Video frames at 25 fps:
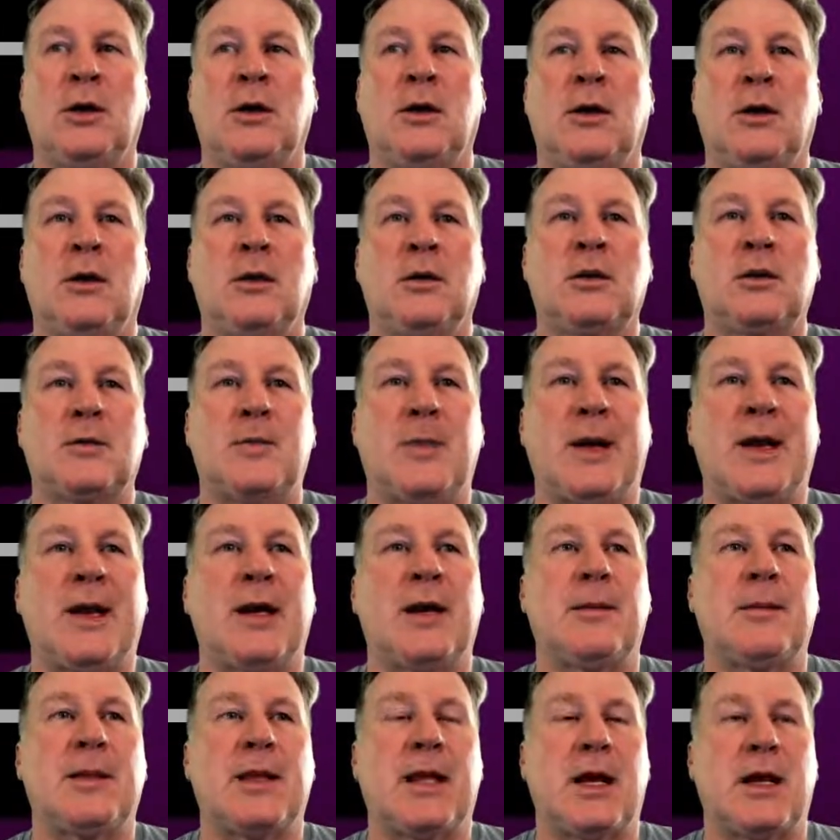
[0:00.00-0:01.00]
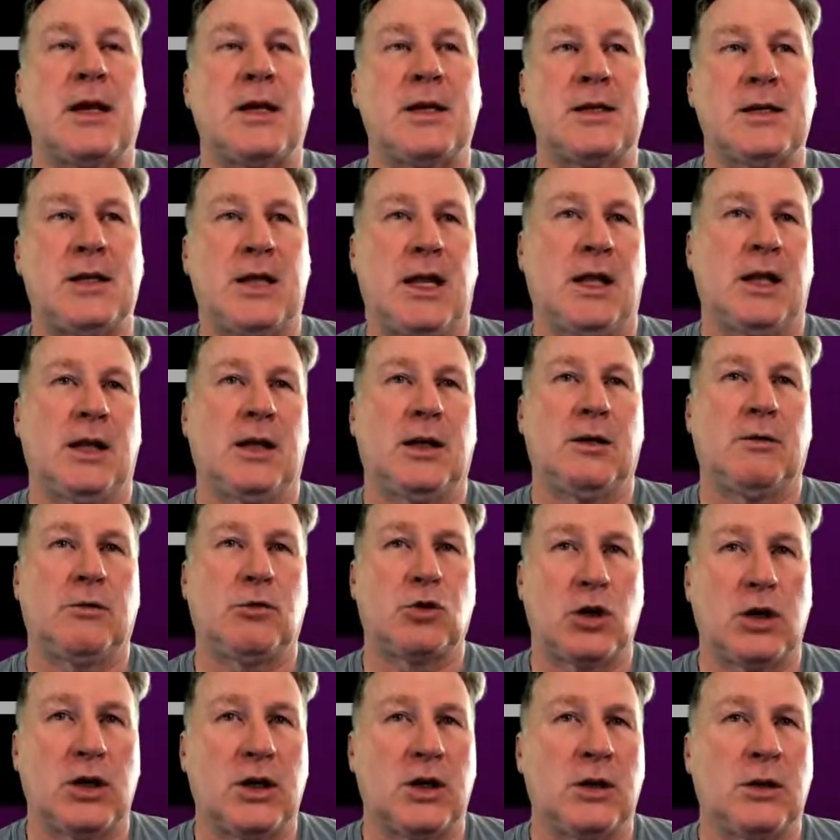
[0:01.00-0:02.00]
spam that is selling
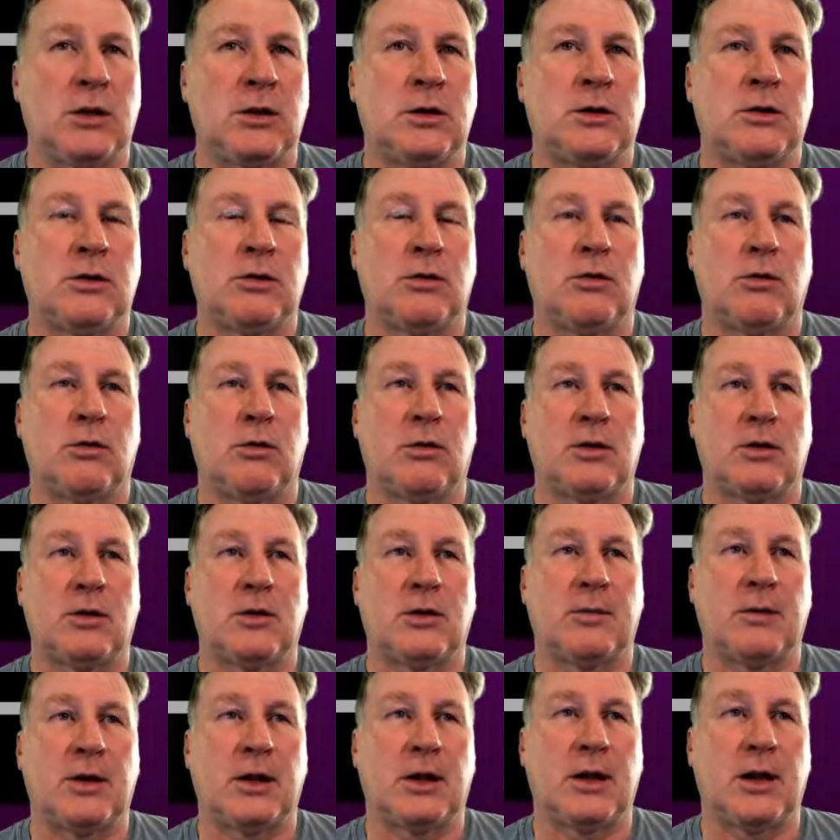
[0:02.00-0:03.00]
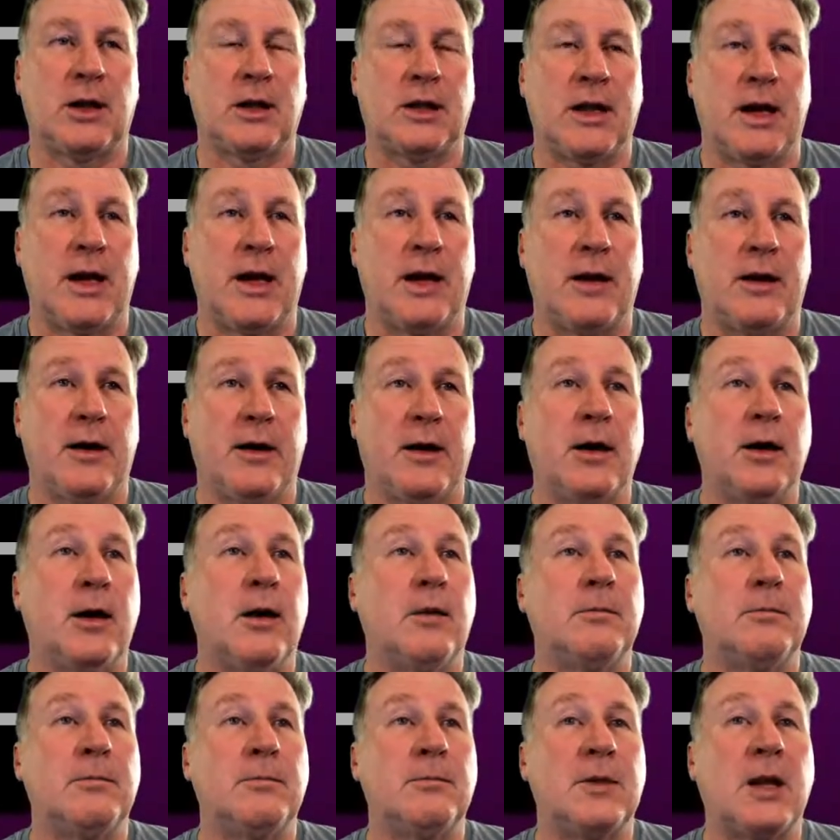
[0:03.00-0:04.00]
drugs or something like that.
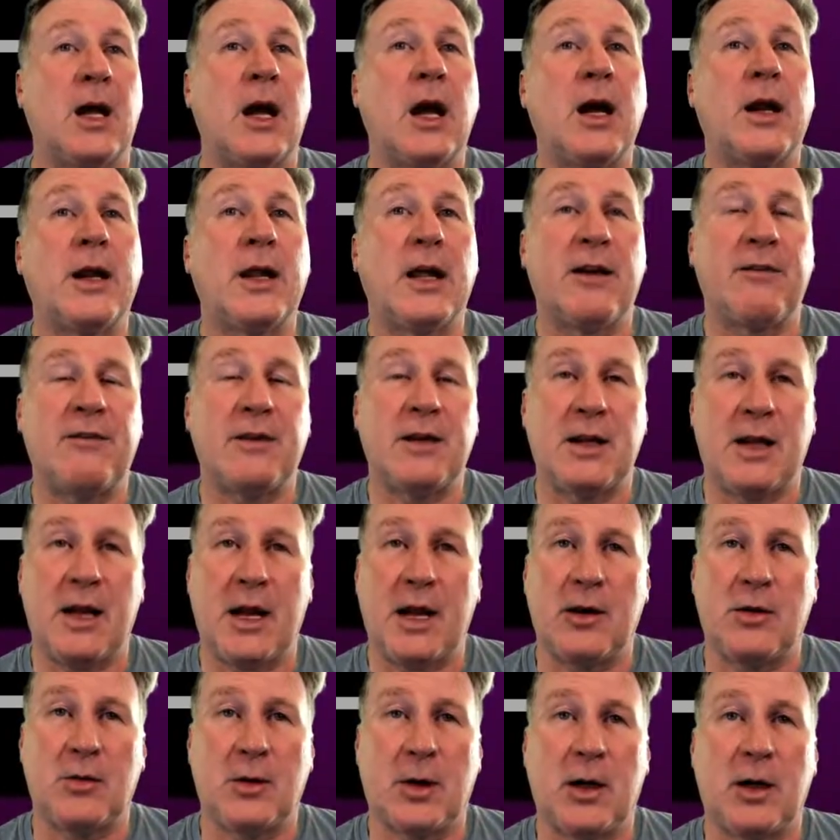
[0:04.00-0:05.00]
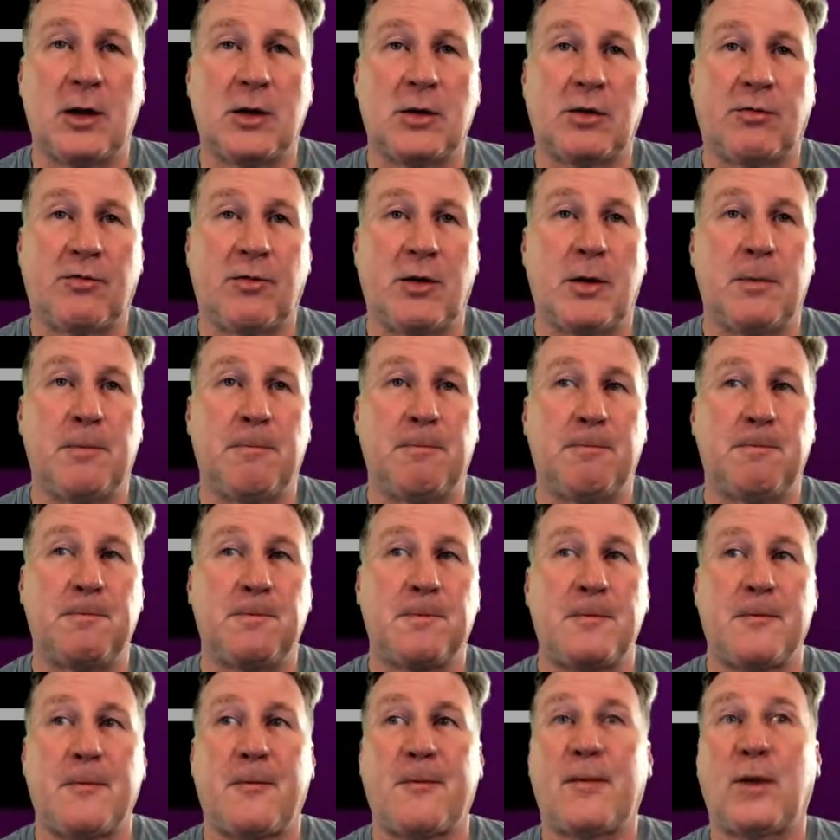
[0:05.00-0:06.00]
Non-FDA drugs from
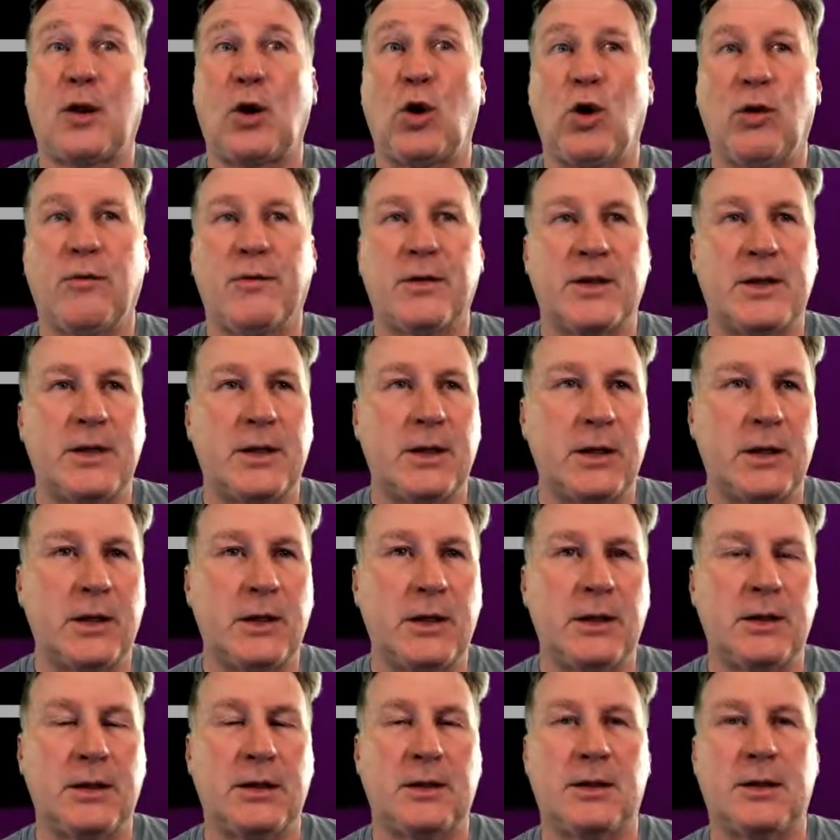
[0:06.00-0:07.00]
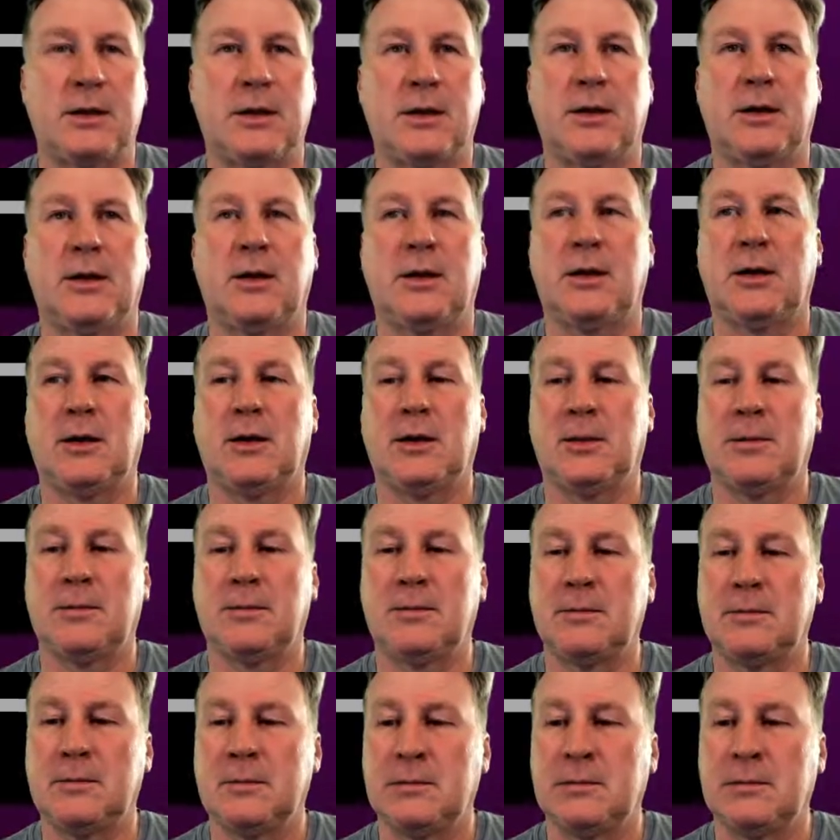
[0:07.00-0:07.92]
overseas. You've